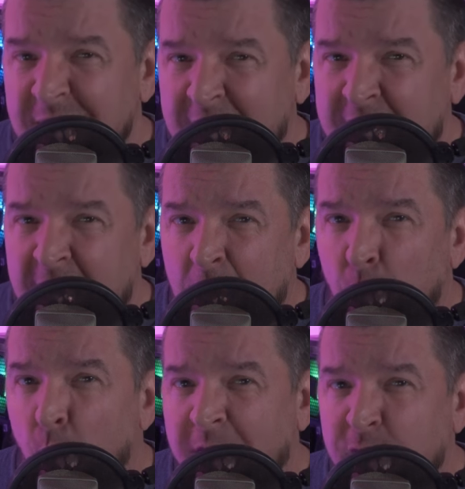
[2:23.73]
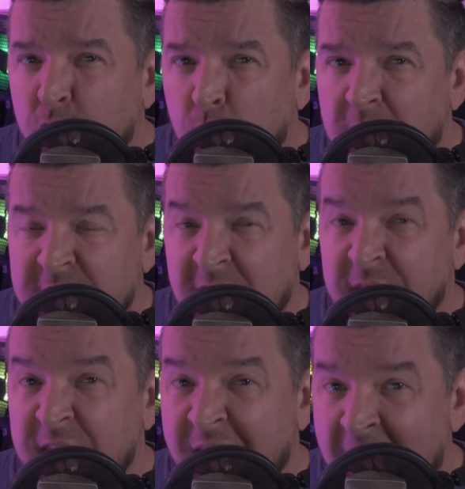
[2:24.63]
take it out, wait 2 weeks, and
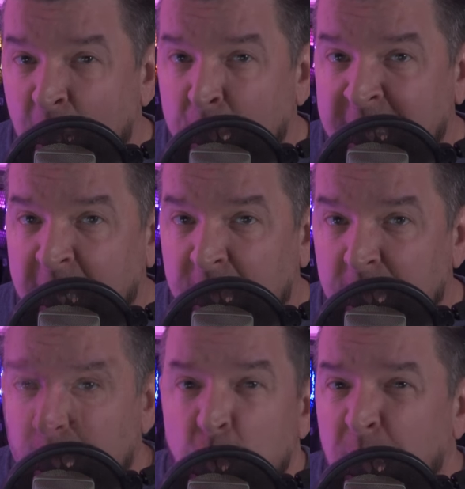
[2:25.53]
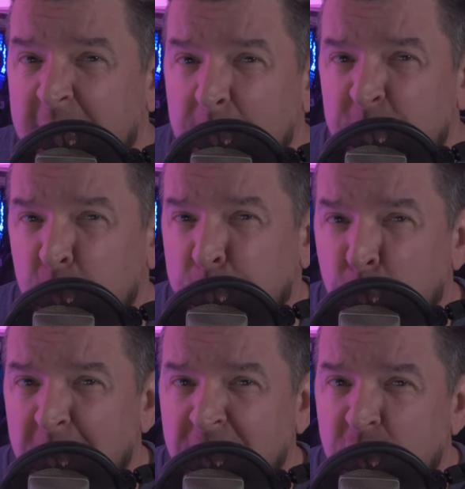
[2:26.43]
then add them again. So when it comes to
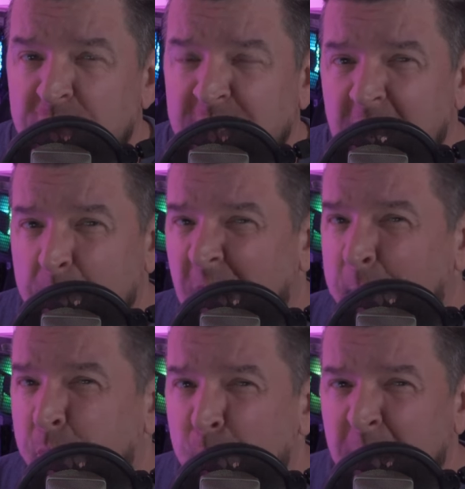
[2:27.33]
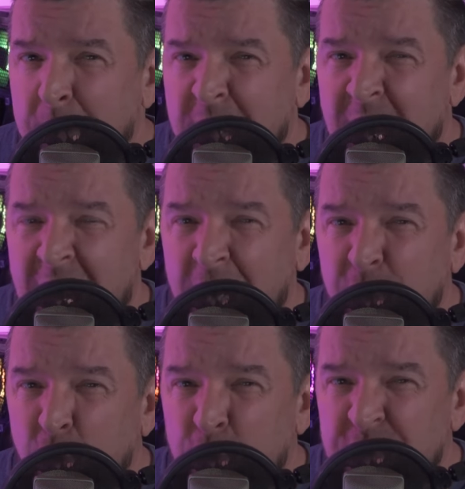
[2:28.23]
brumation time, I brumate my
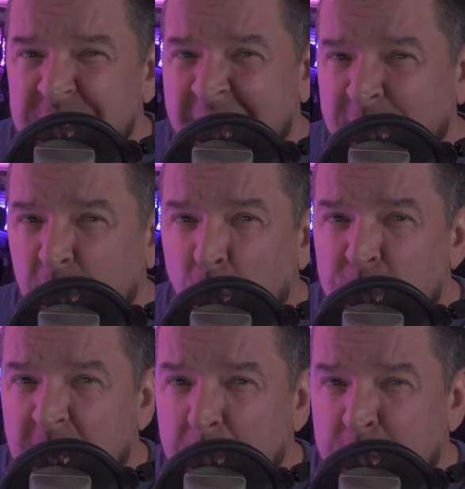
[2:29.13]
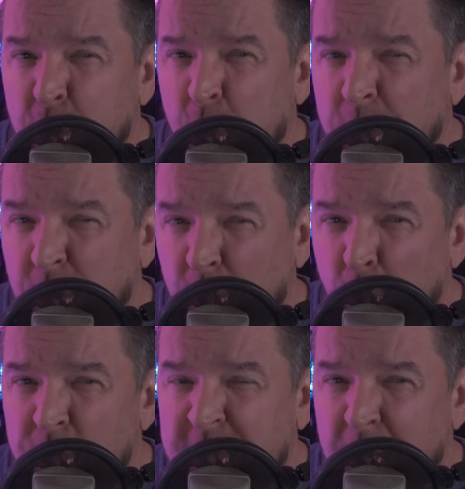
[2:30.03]
hognoses at the low temperature, the
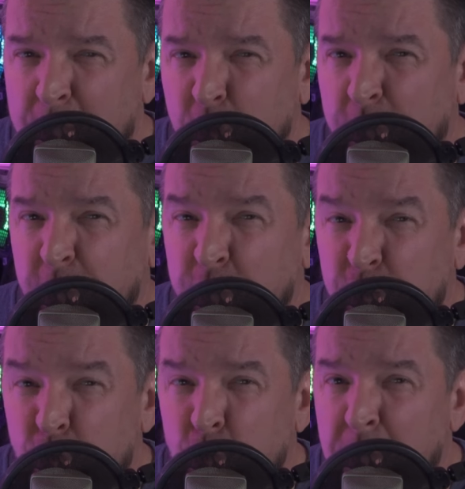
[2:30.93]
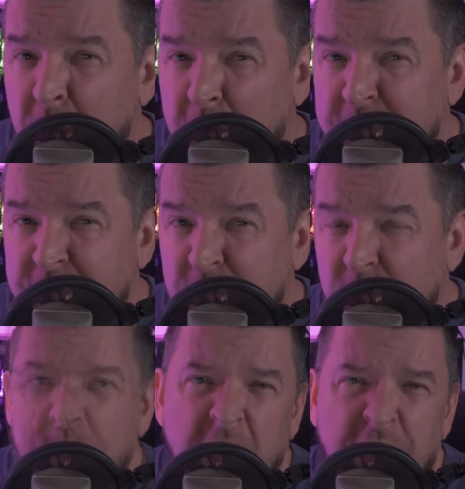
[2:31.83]
lowest temperature, for 2 months.
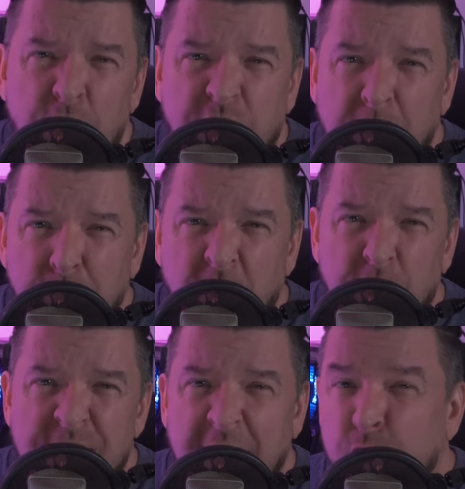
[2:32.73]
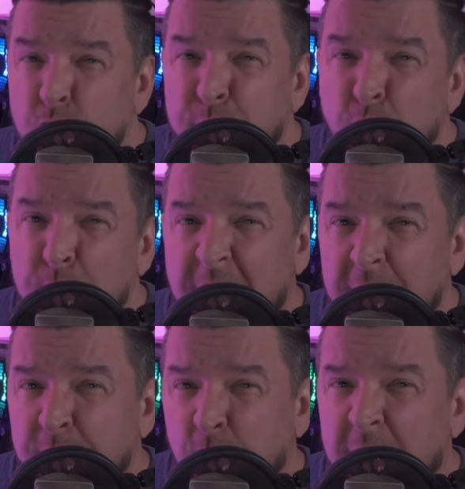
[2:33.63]
Now, I know some breeders that do brumate
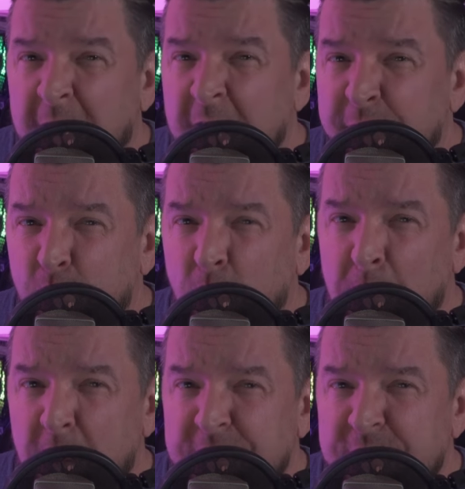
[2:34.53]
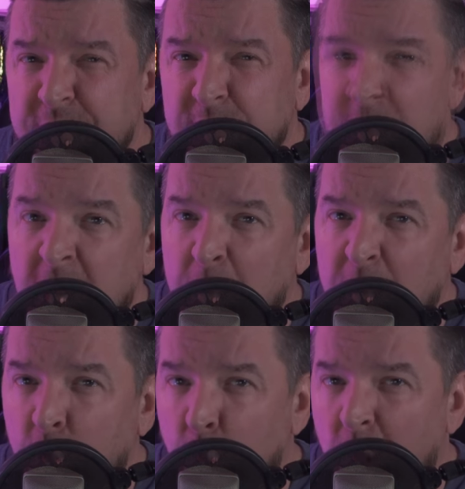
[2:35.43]
3 and 4 months. Now, my
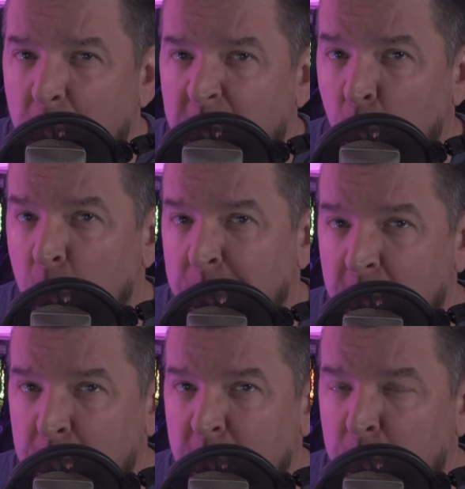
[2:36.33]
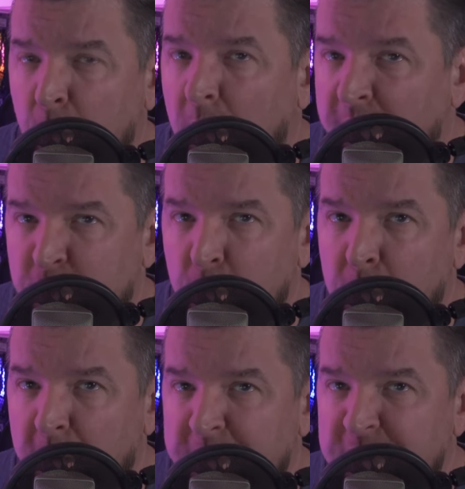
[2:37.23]
requirement would be a minimal of 2
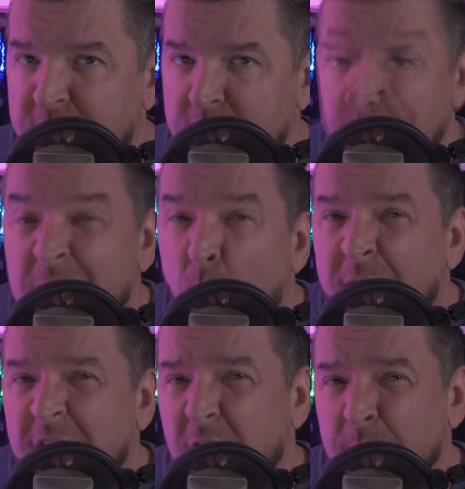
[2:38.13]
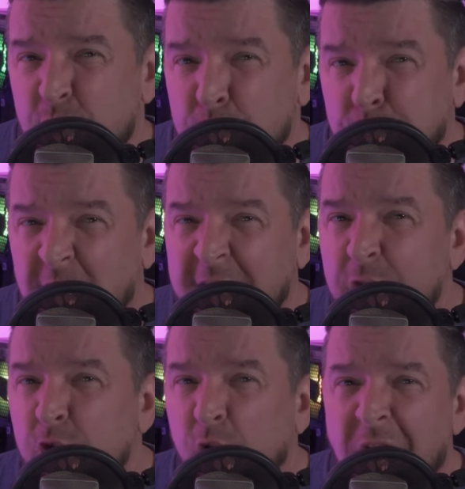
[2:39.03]
months. Now, when it comes to bringing
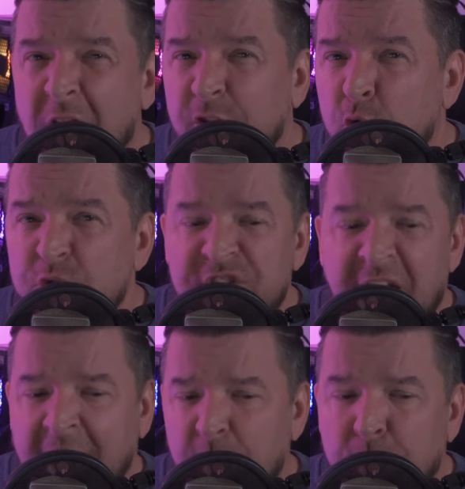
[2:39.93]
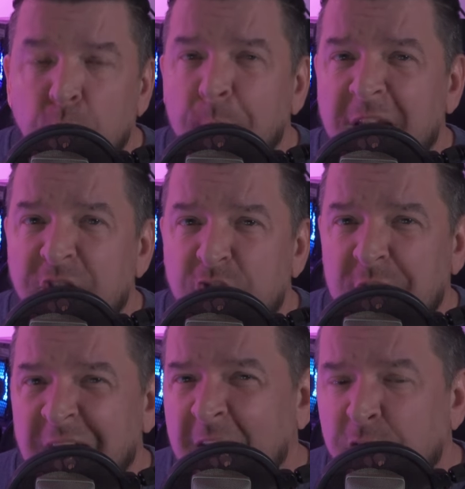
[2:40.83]
your hognoses out of brumation,
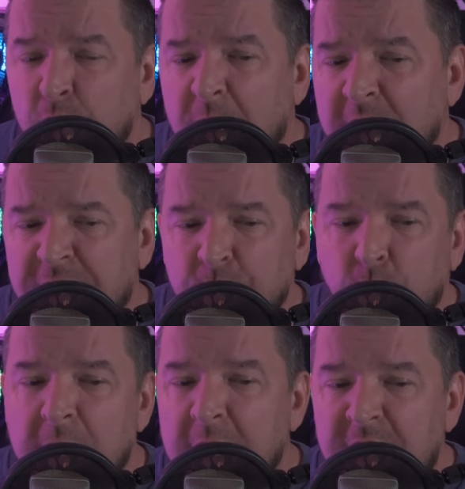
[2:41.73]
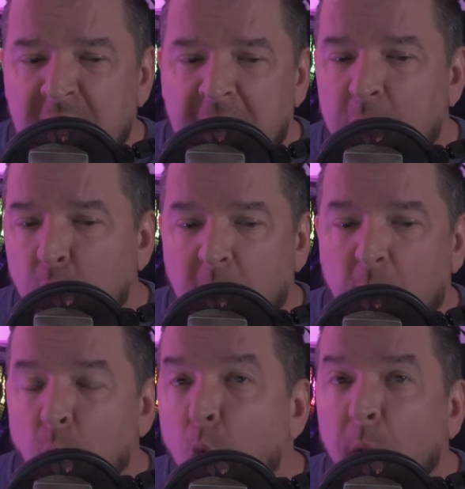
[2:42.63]
I do a 3-day quick
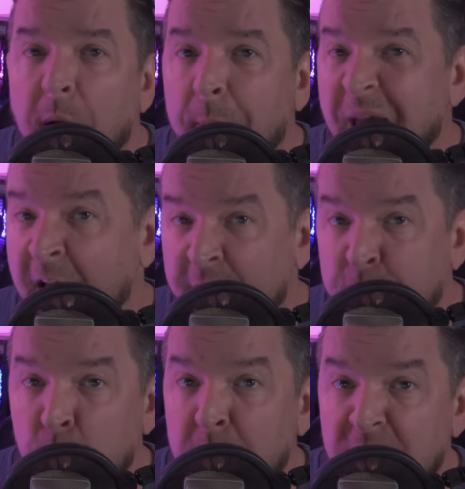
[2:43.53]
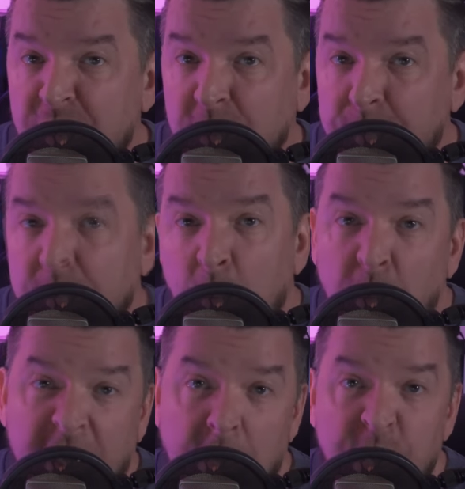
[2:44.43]
warm-up out of brumation. Now, when
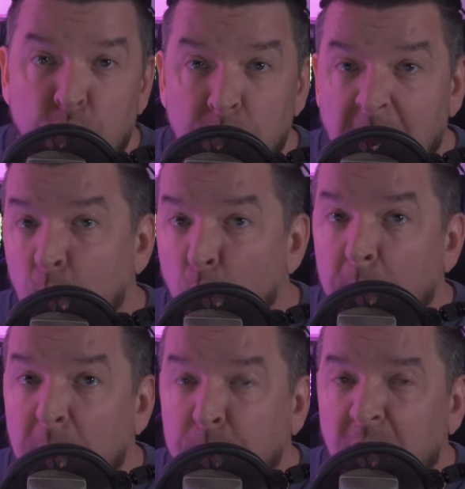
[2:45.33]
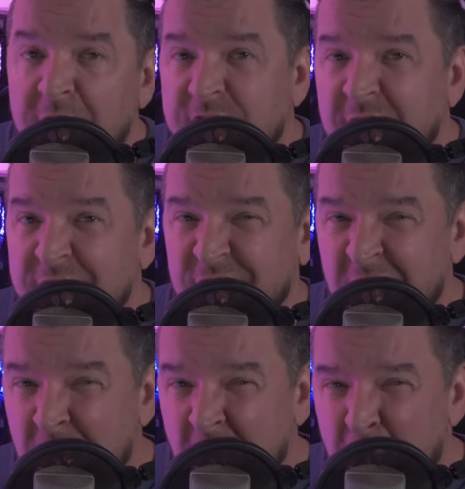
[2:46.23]
it comes to my warm-up process,
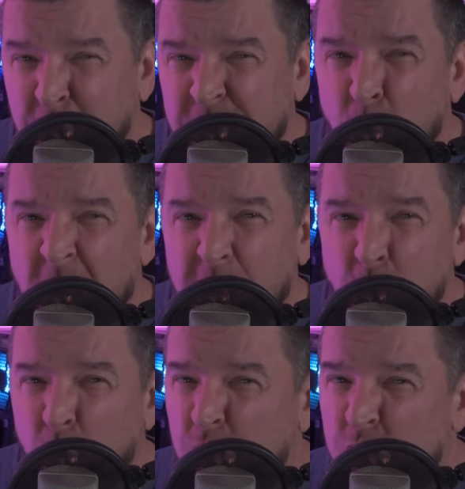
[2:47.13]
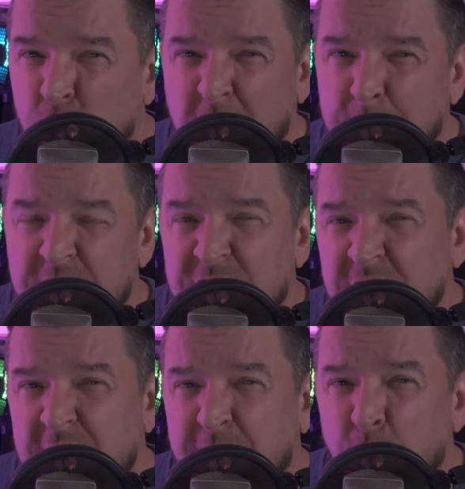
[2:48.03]
I put the wine cooler straight up to
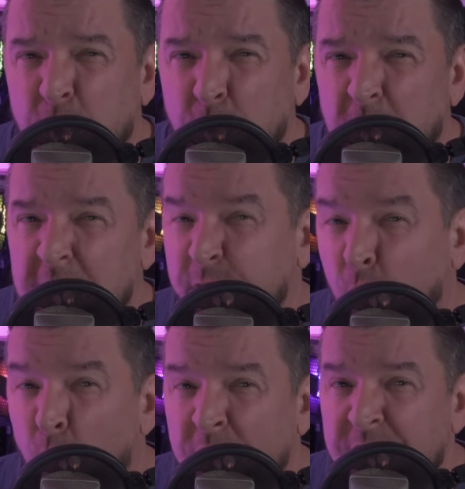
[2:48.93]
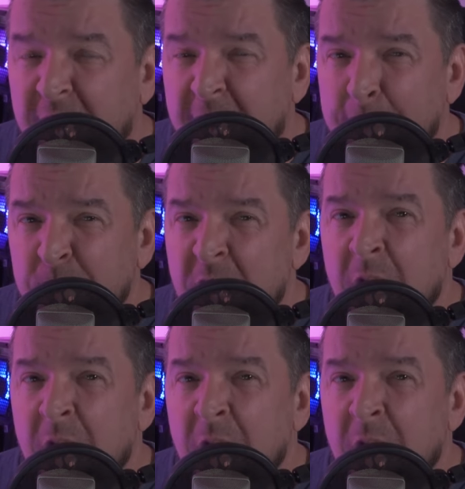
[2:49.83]
64 degrees for 1 day.